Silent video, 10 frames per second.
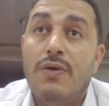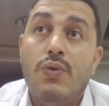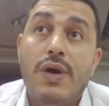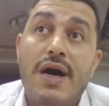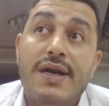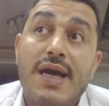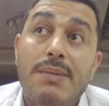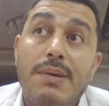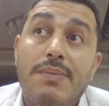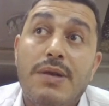We are
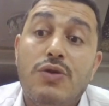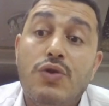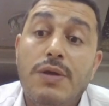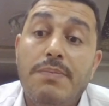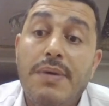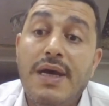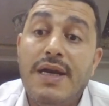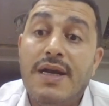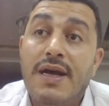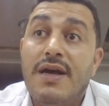capable to
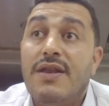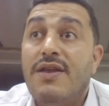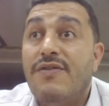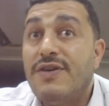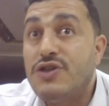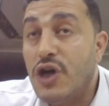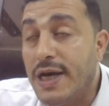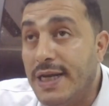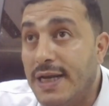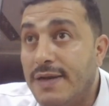repair the
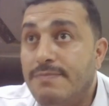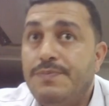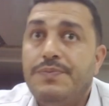vaginal